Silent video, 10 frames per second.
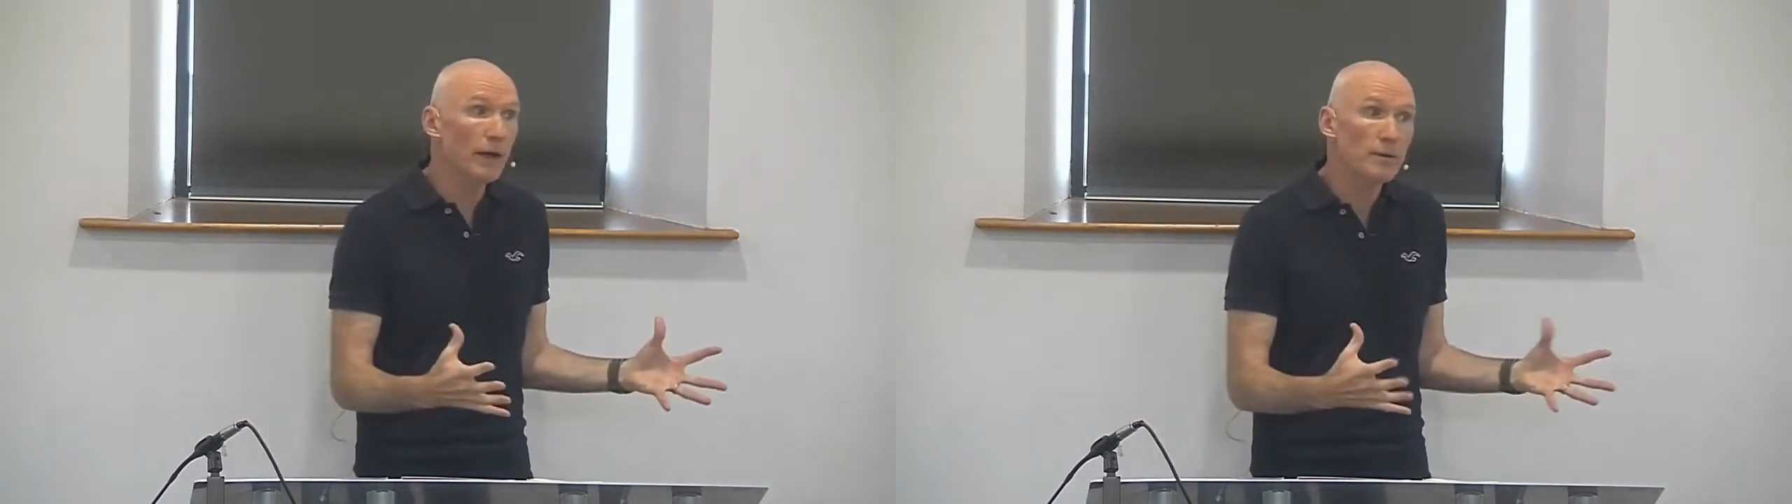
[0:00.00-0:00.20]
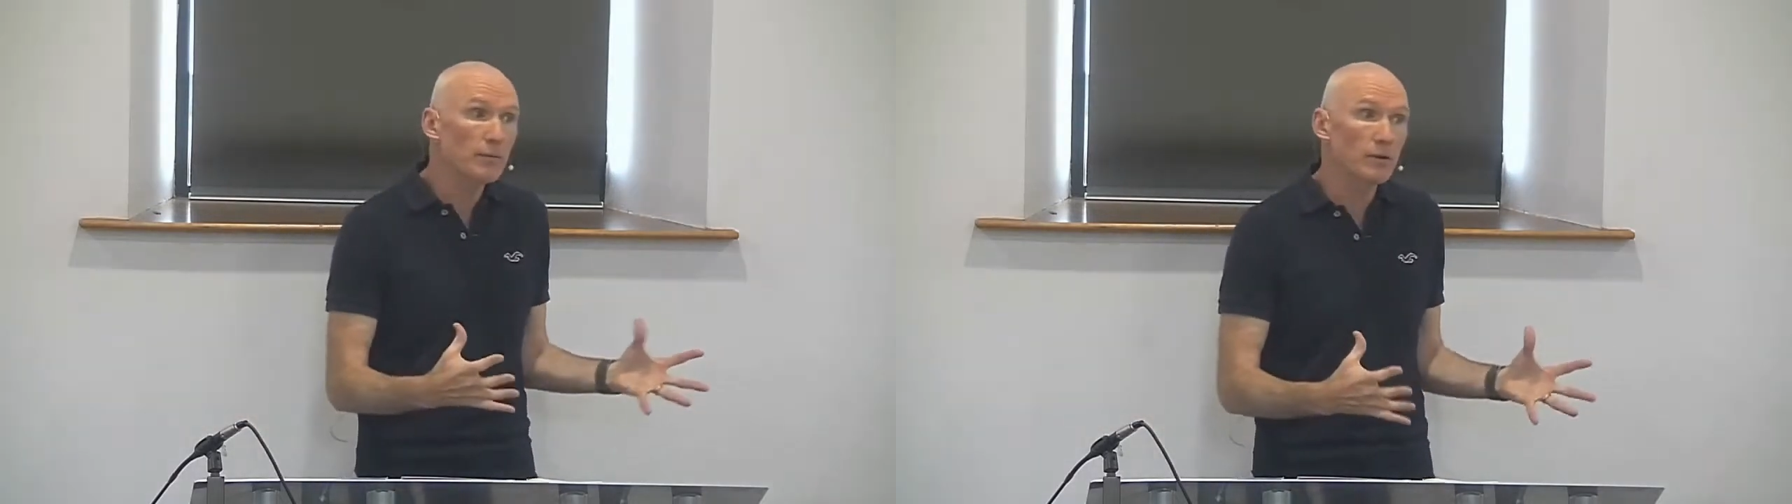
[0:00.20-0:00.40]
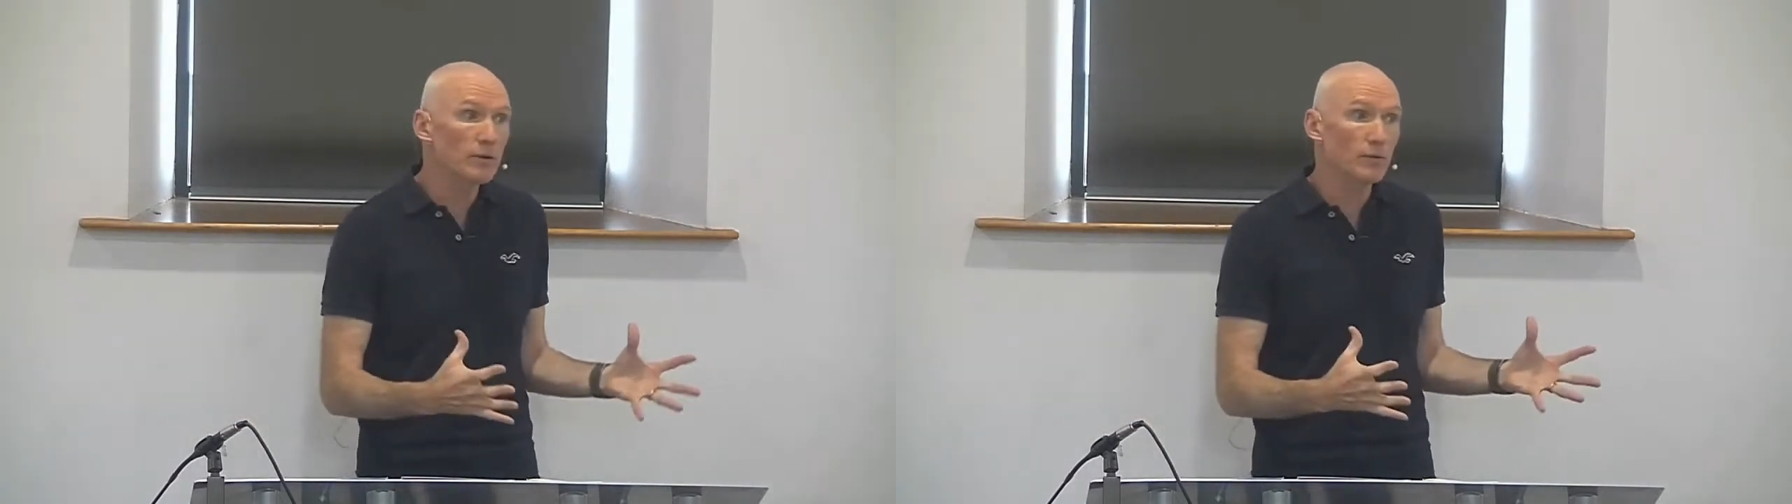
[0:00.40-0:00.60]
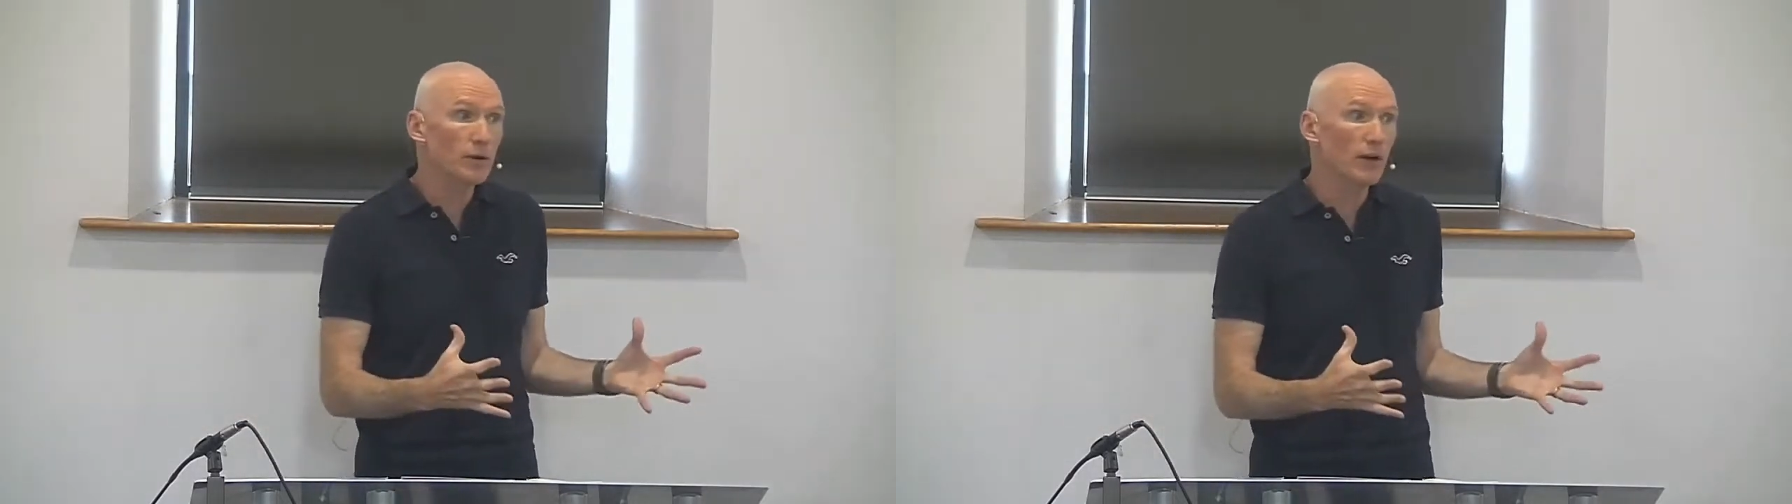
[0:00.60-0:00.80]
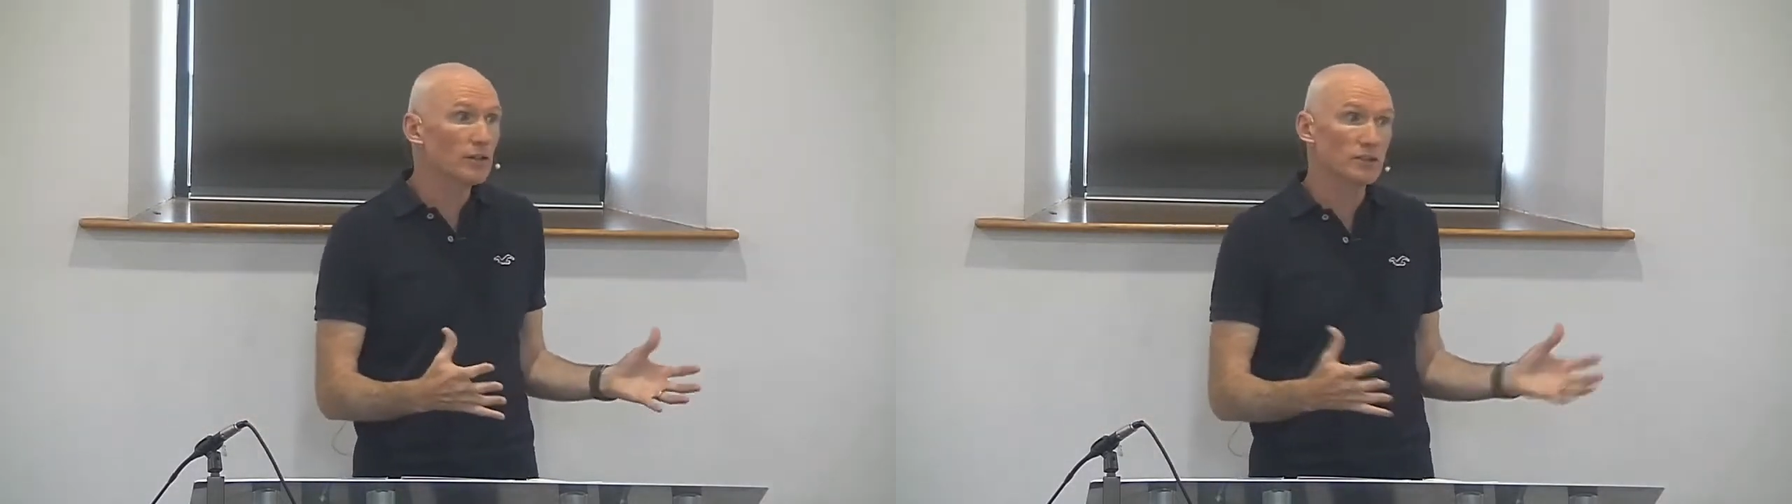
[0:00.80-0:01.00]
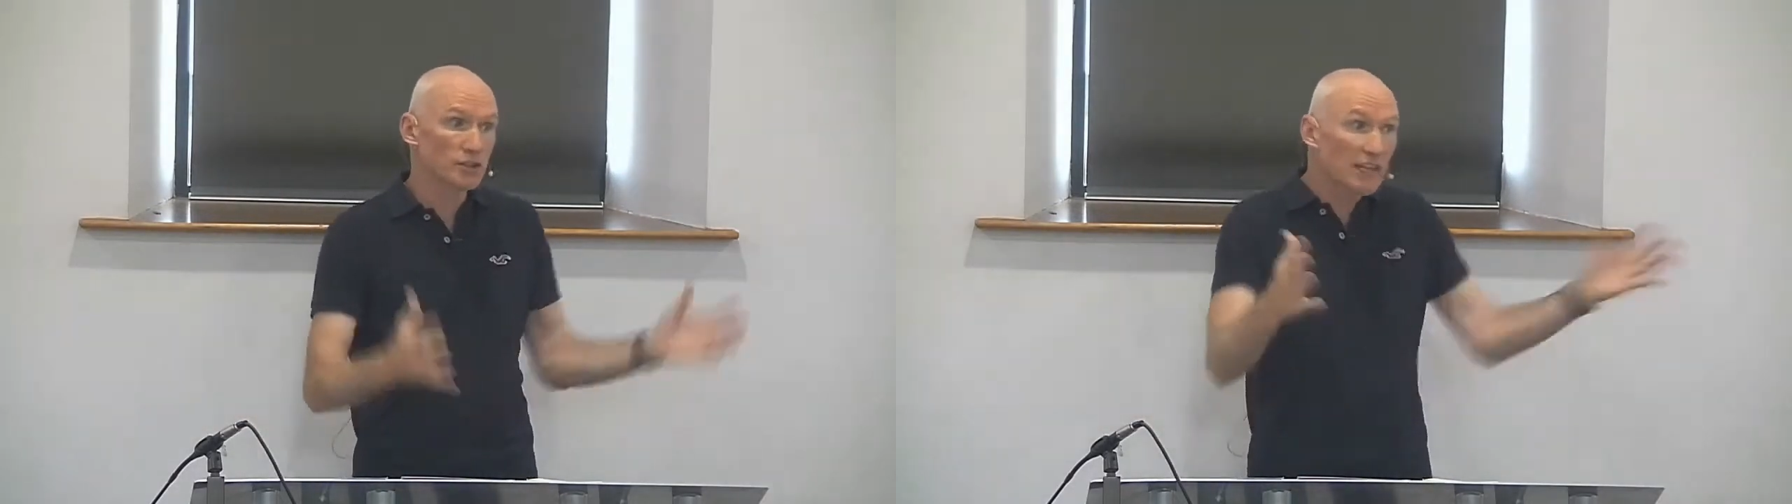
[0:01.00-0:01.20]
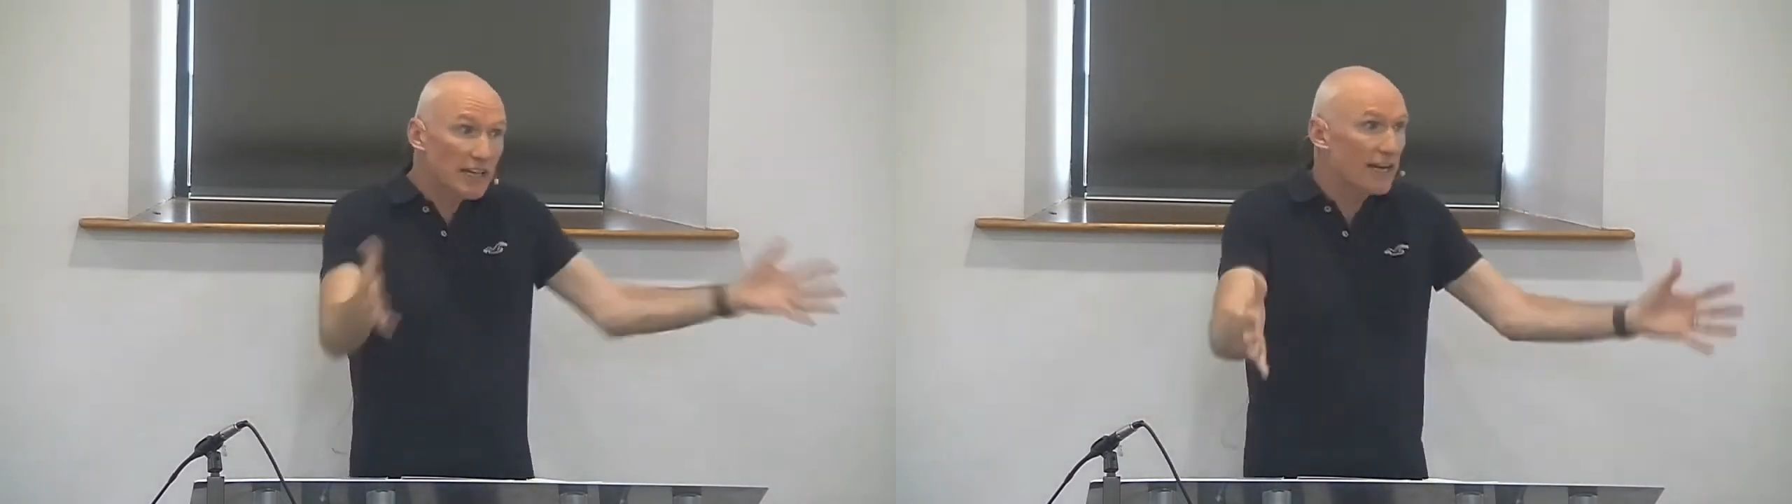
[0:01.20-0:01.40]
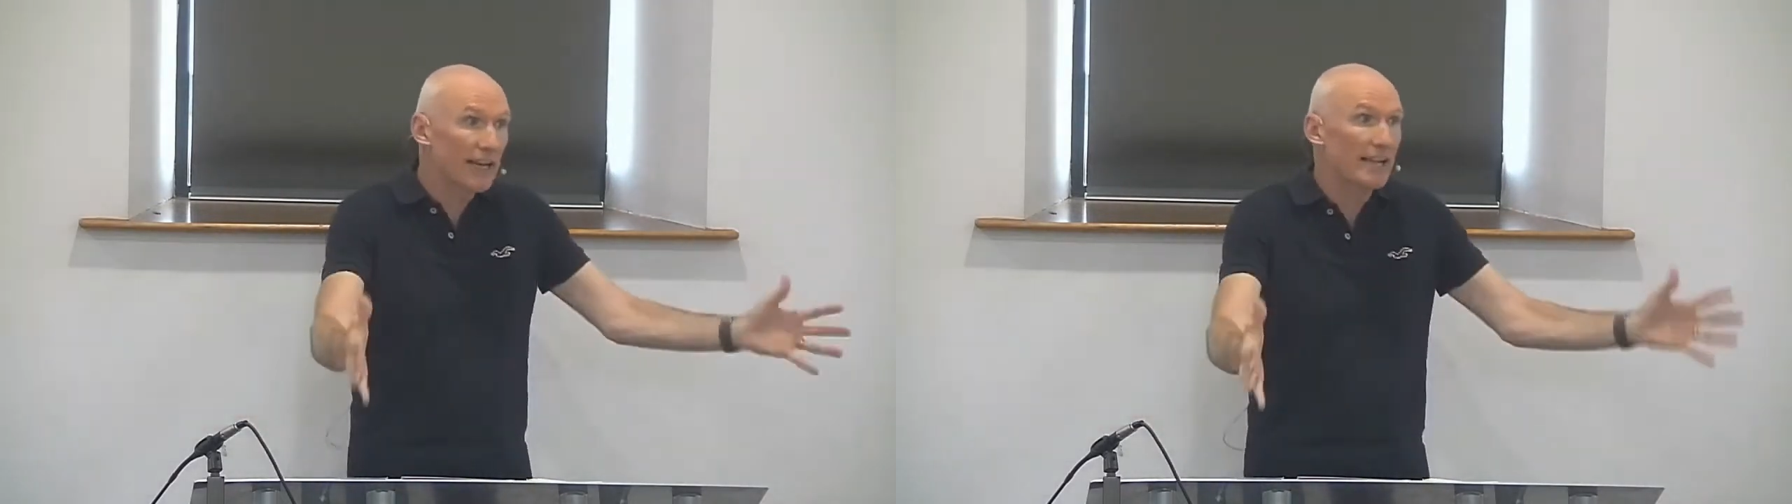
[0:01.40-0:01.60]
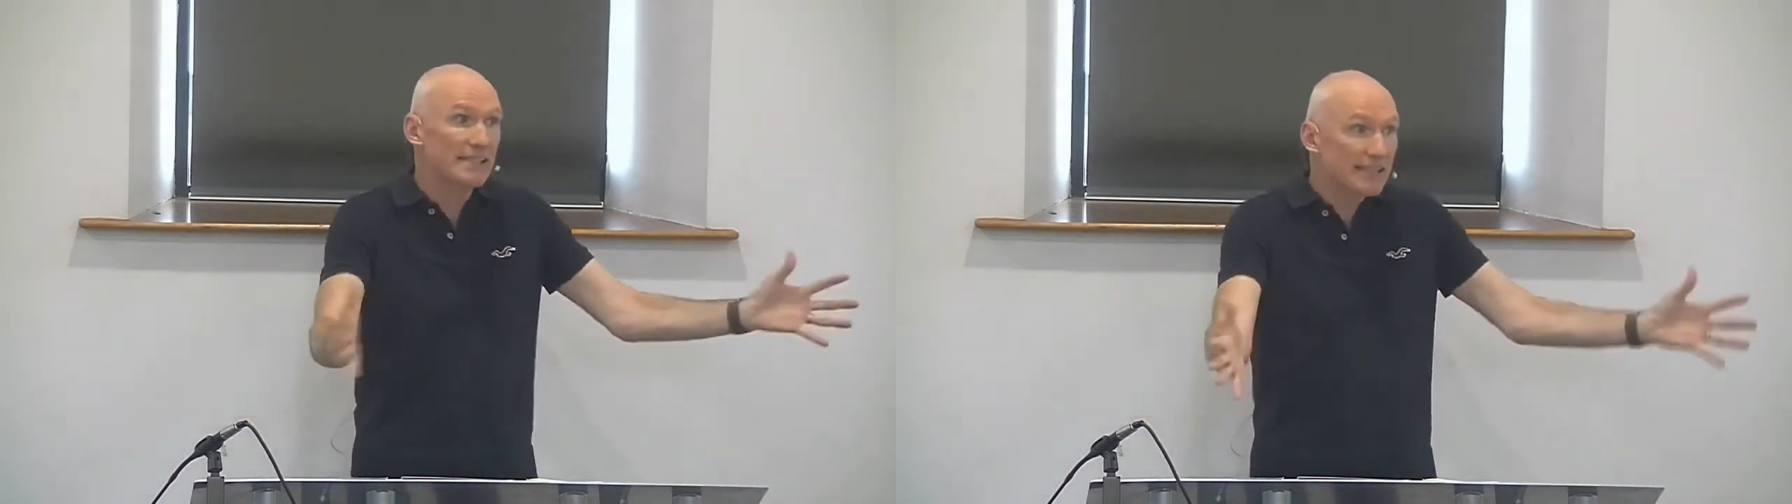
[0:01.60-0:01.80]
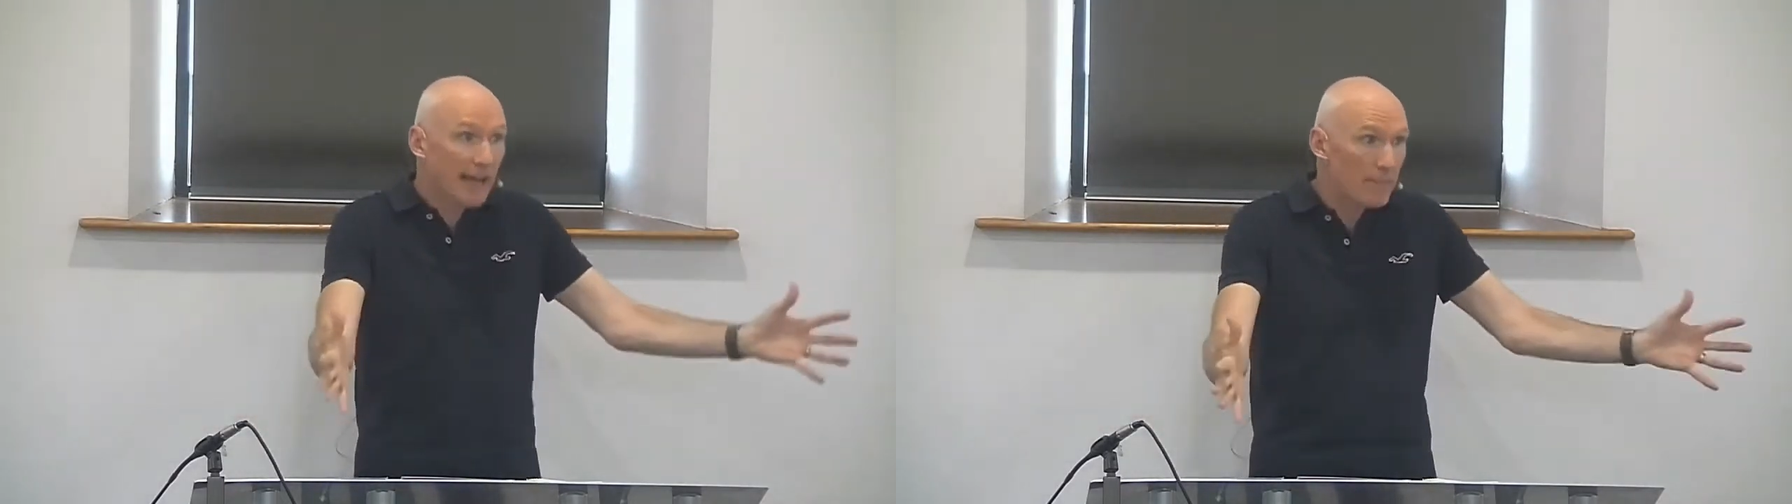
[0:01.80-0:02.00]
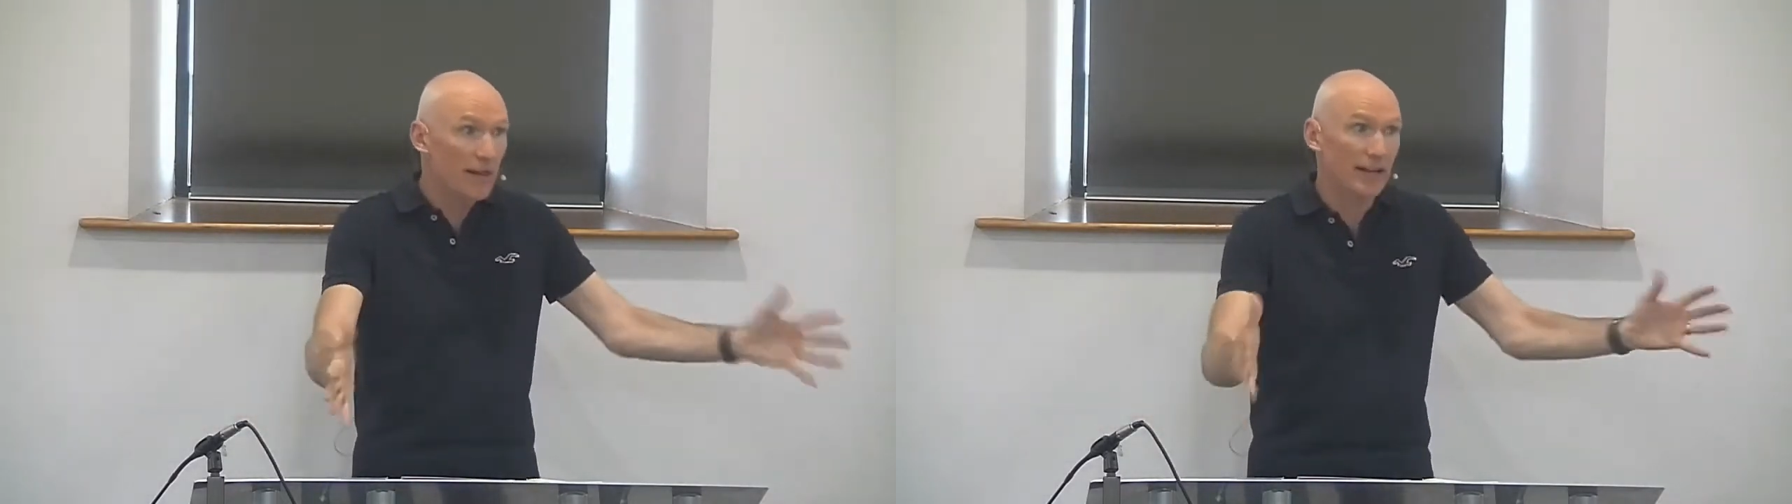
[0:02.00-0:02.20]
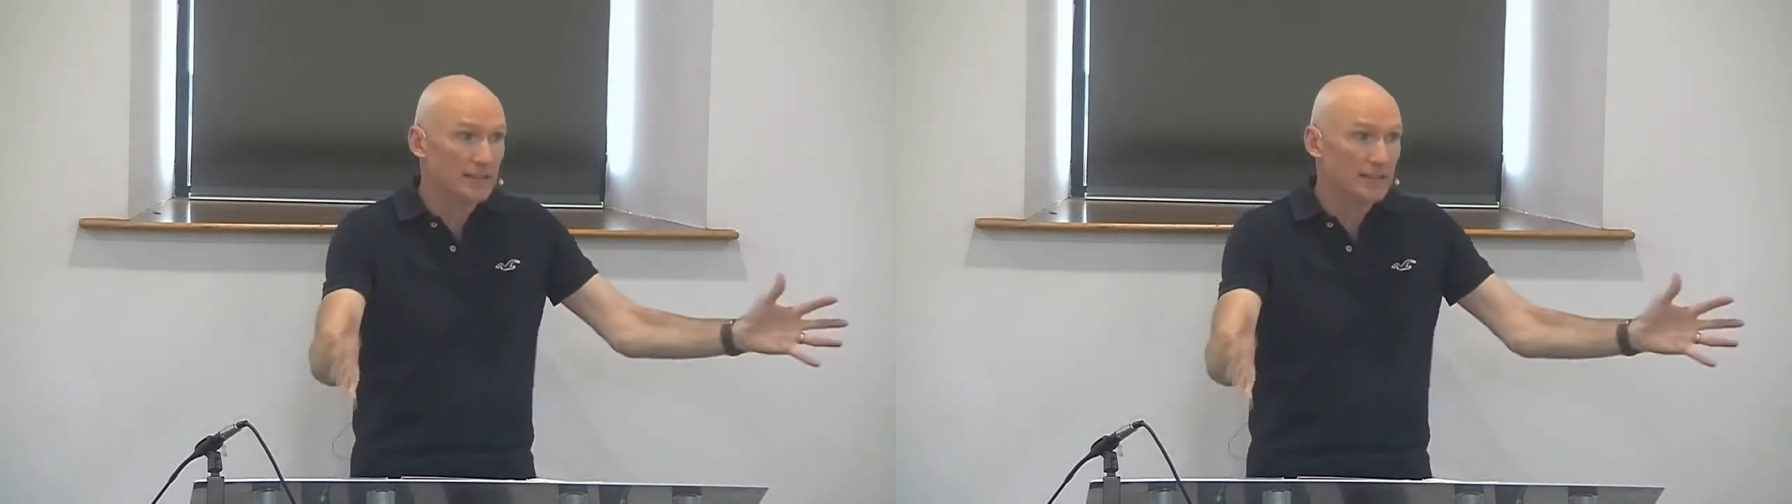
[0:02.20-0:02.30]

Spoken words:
maybe we're not sinning against them.